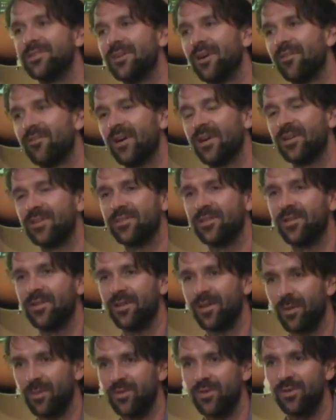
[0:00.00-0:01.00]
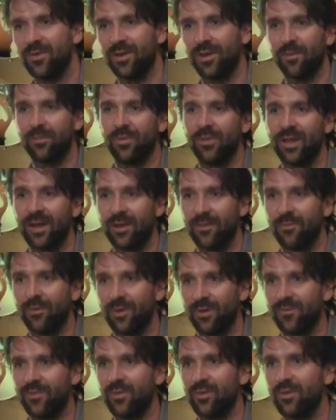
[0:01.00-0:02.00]
You know, I've had the opportunity to play
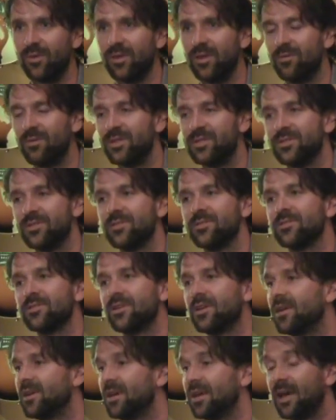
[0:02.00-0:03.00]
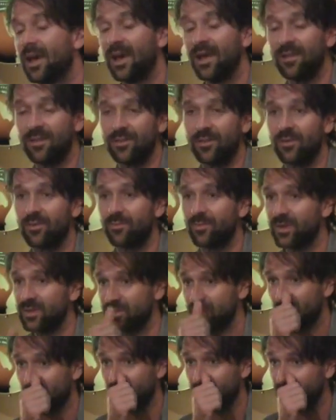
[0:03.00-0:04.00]
a few of the originals. And the
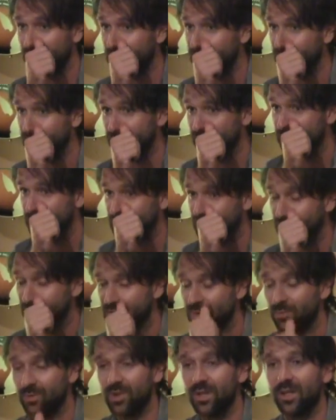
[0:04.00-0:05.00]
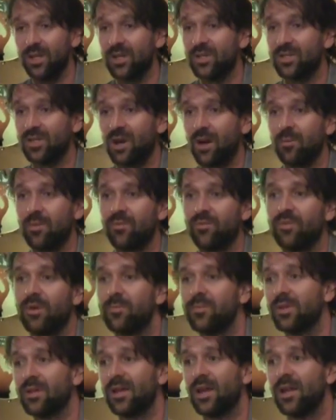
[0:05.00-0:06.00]
historic reissue does a really good job of
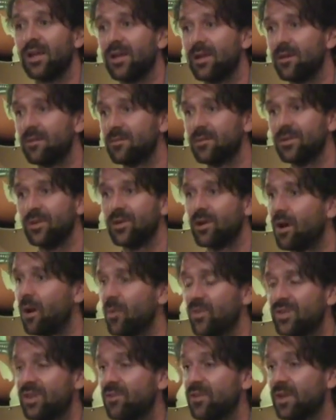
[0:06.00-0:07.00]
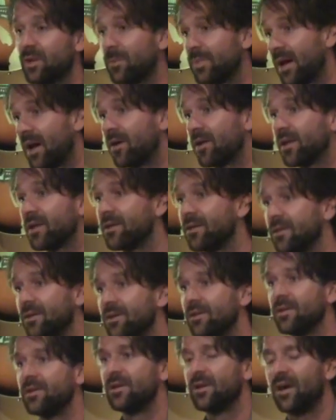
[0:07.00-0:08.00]
replicating almost everything about it.
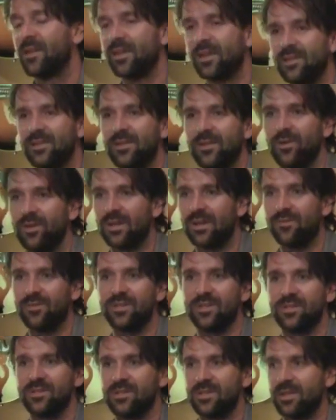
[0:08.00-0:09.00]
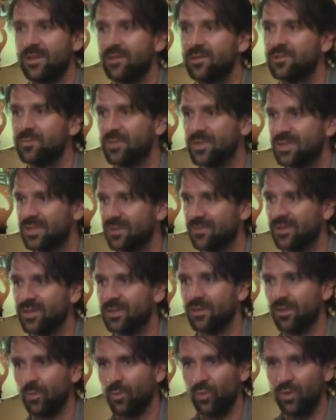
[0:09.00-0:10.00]
I think the only difference is the
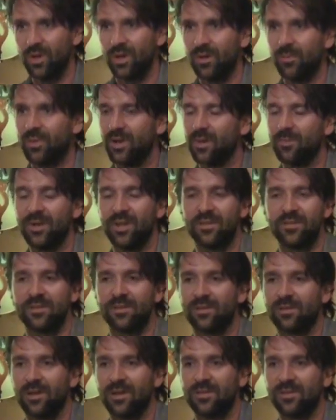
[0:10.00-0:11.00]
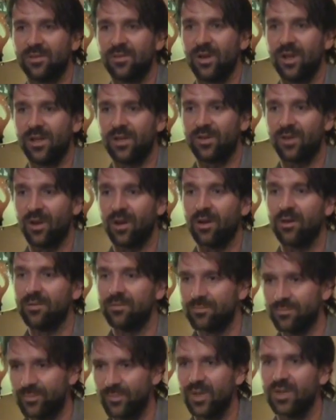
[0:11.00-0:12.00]
specifics of the wood, but I mean, it's a great guitar,
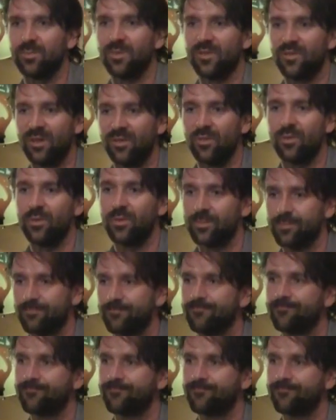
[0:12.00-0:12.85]
and it's my favorite one.